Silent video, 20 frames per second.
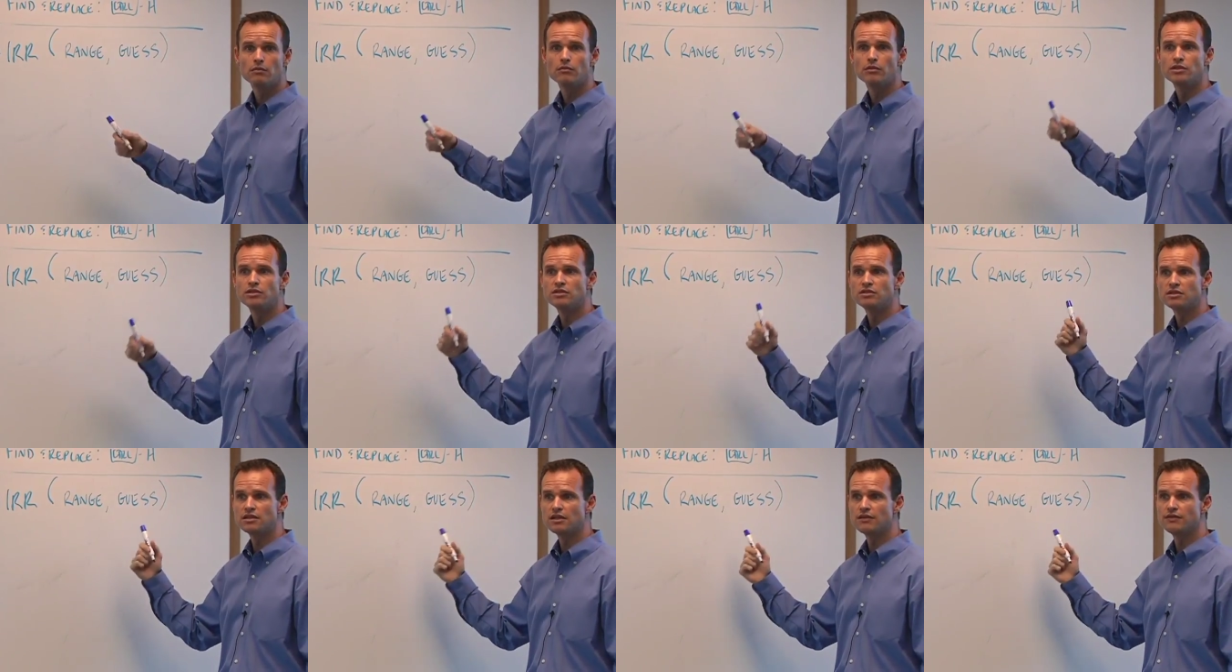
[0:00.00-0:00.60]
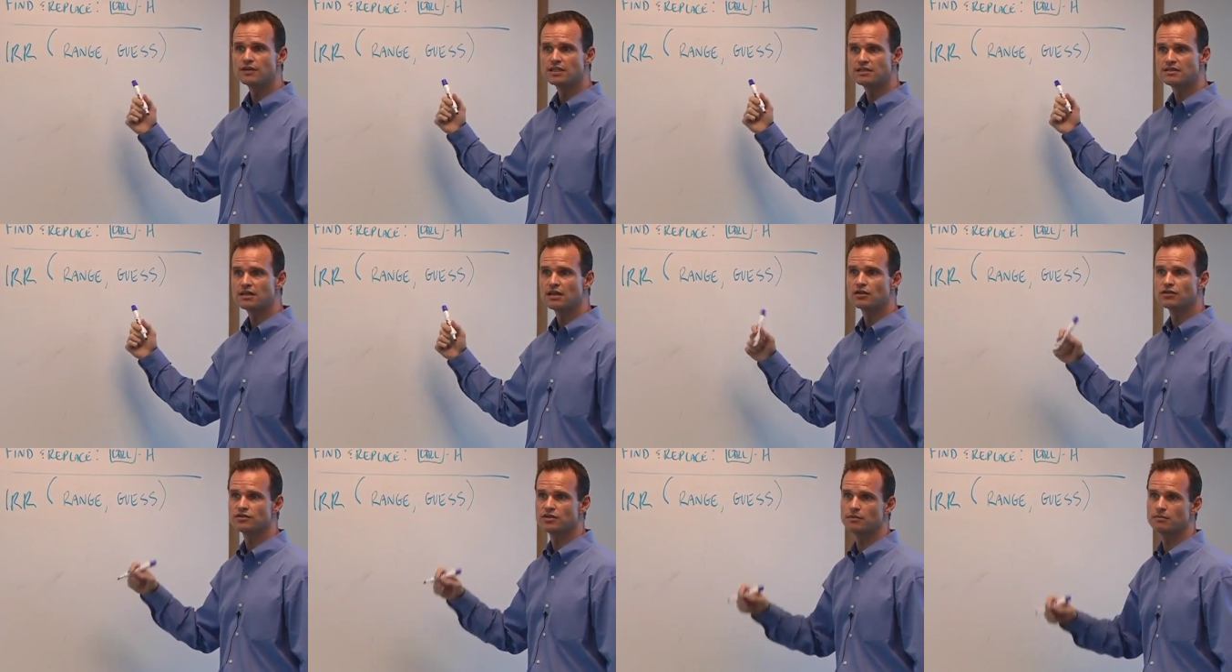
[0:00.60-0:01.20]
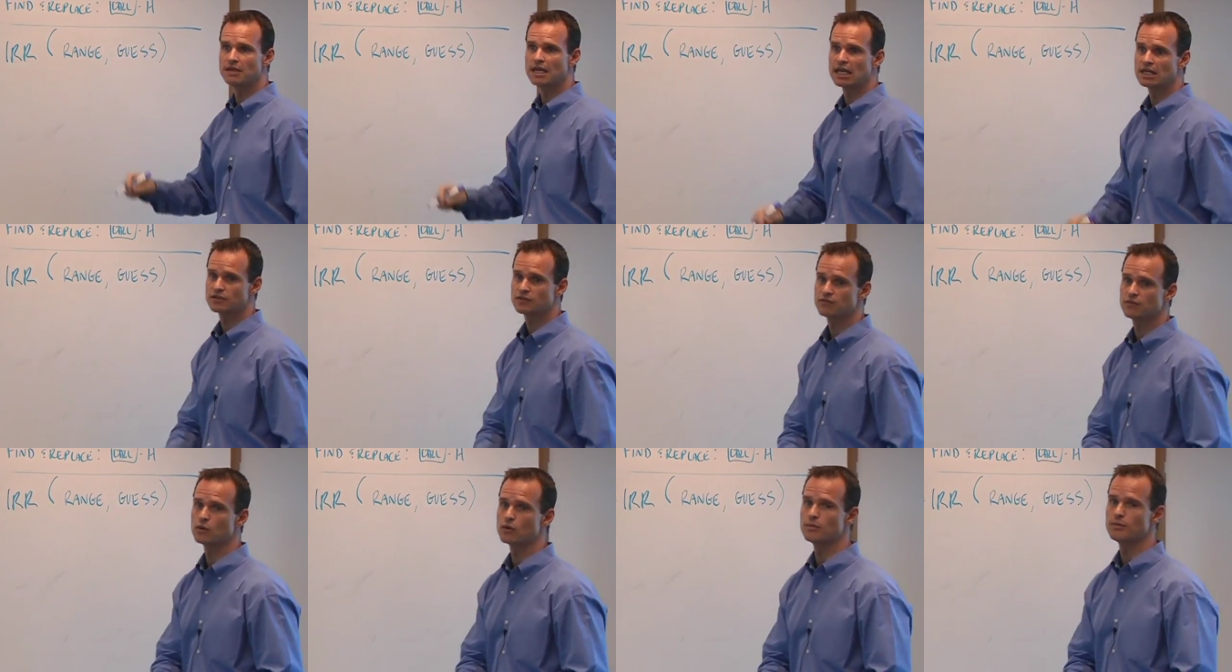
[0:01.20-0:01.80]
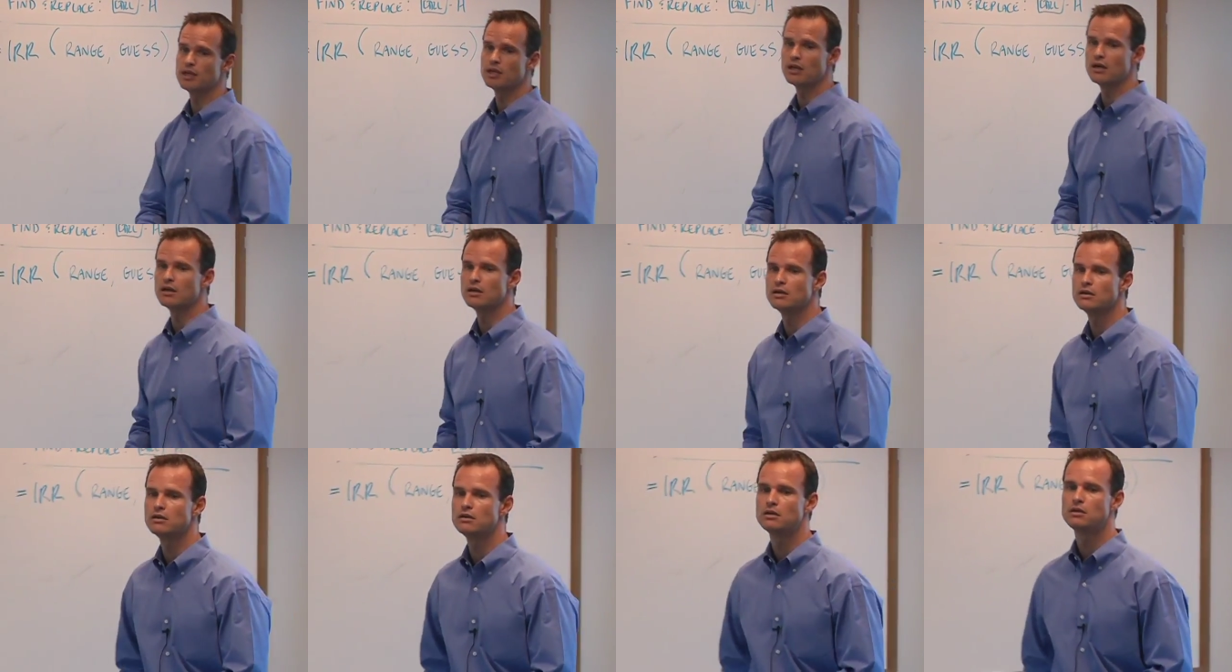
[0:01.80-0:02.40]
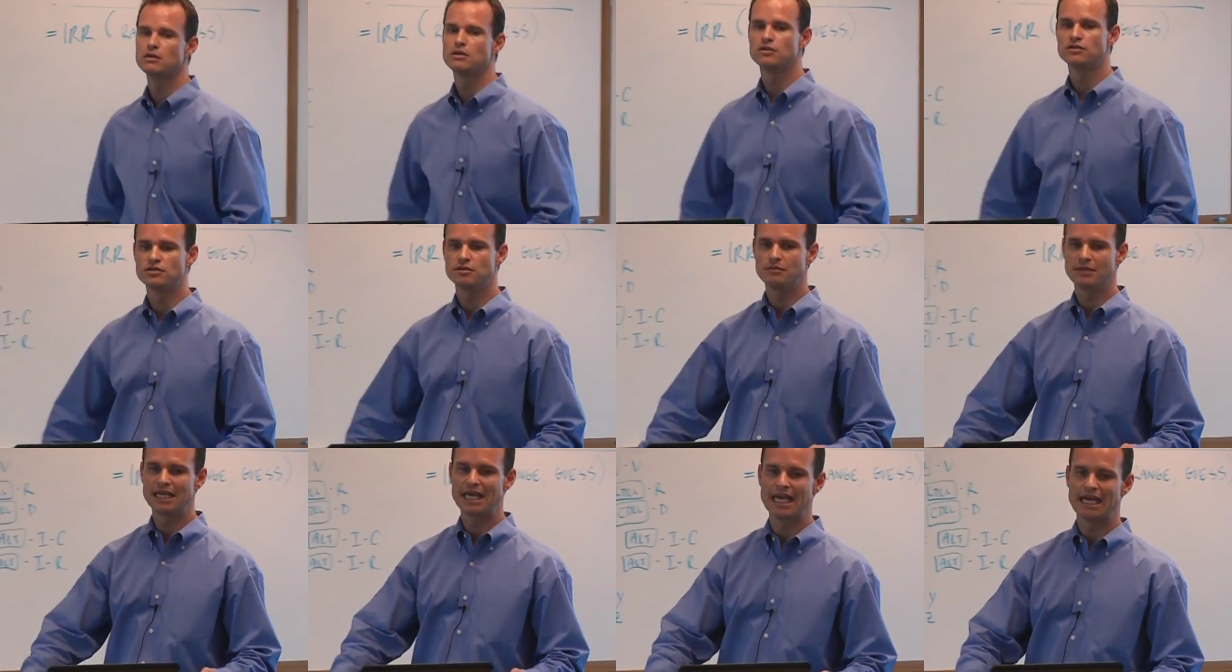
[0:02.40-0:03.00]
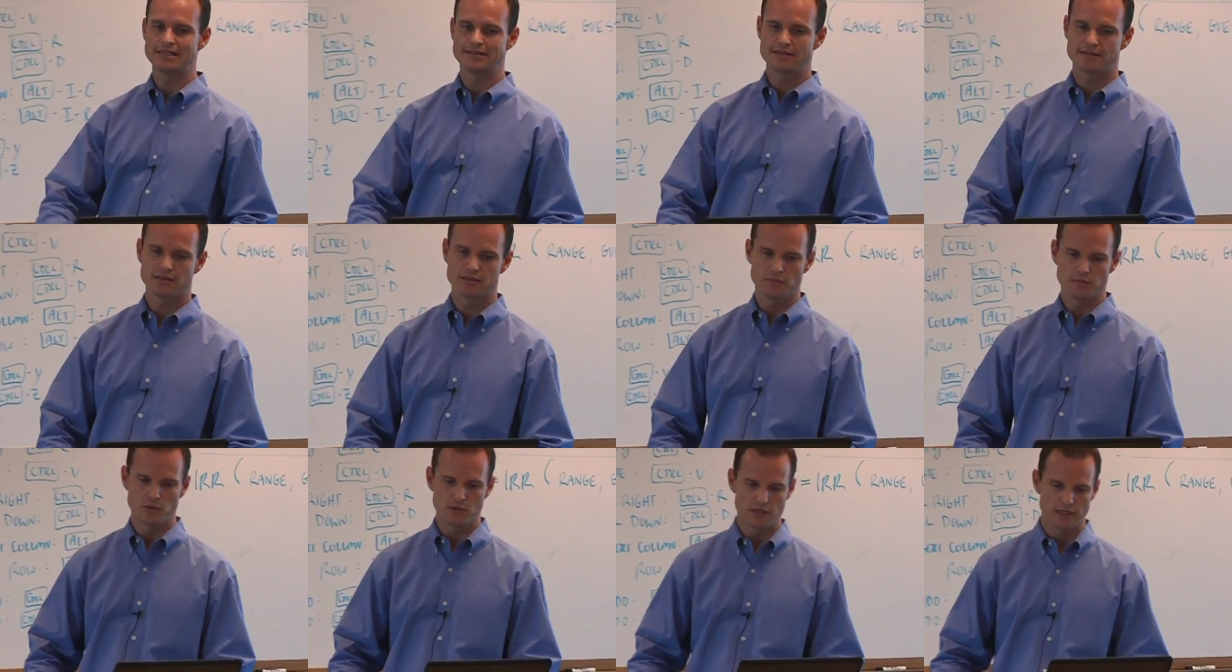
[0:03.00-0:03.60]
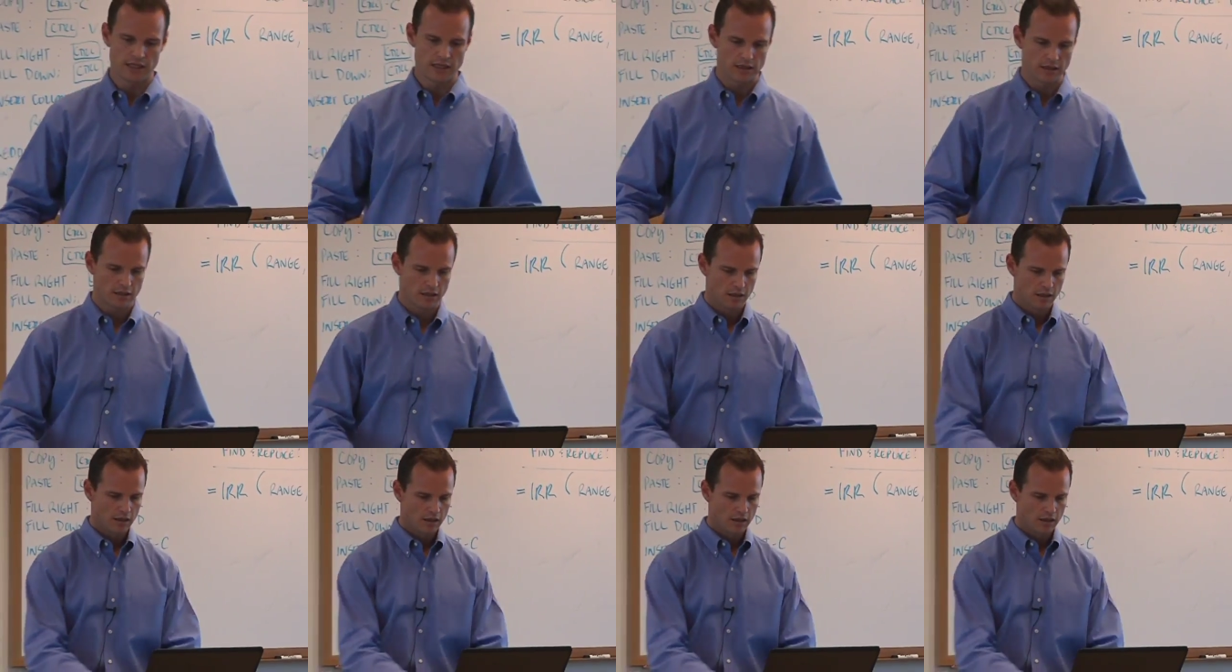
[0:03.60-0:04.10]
But just give Excel some guess formula or some guess to put in.